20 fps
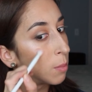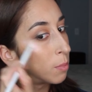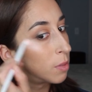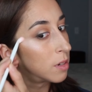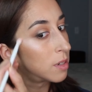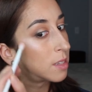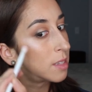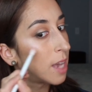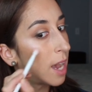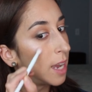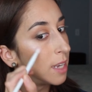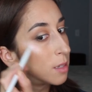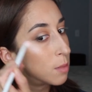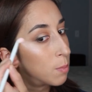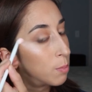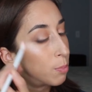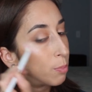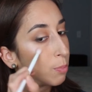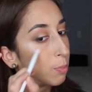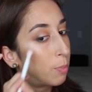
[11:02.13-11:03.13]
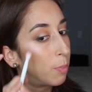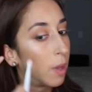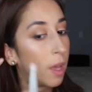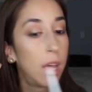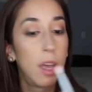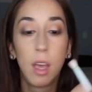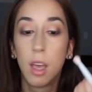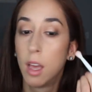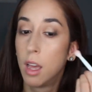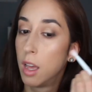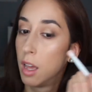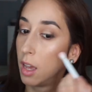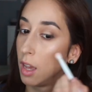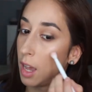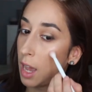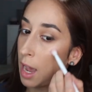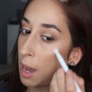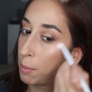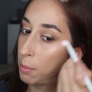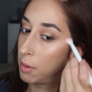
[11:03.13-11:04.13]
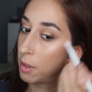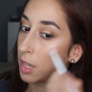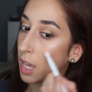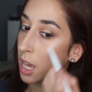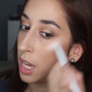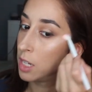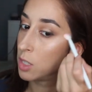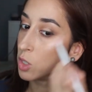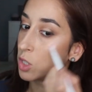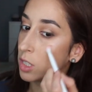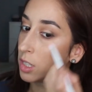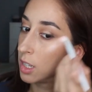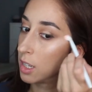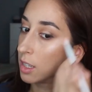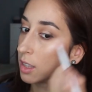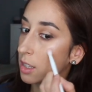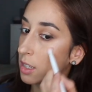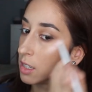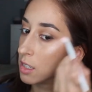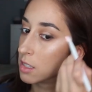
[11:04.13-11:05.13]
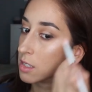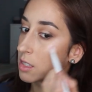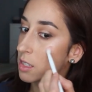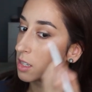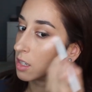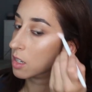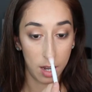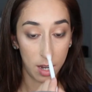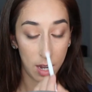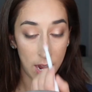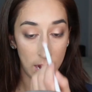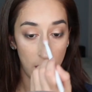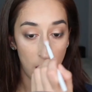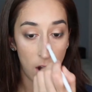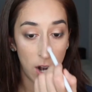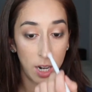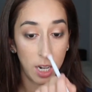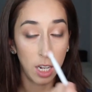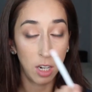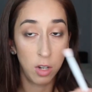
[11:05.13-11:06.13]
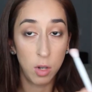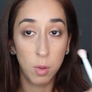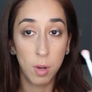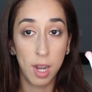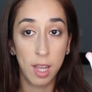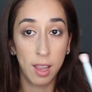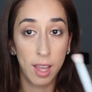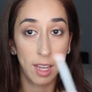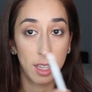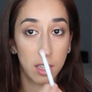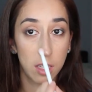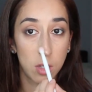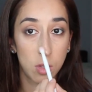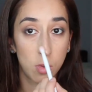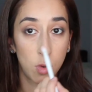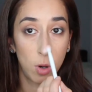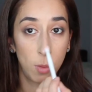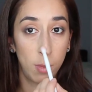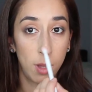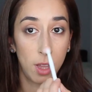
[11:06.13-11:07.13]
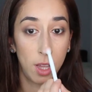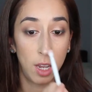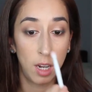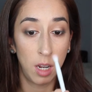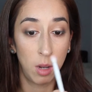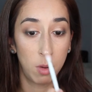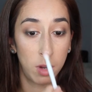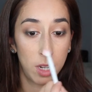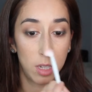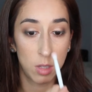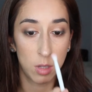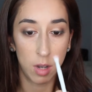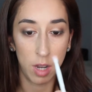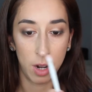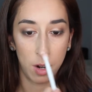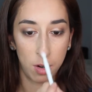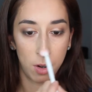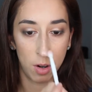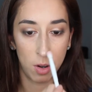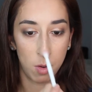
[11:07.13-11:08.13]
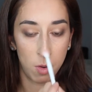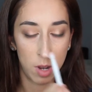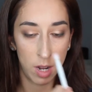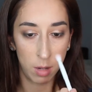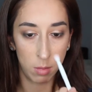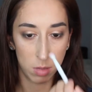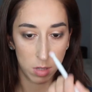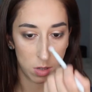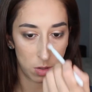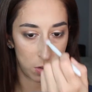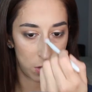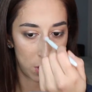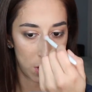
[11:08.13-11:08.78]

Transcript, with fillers: a precise application like this. I already knew I liked this formula anyway, so I don't know why I'm so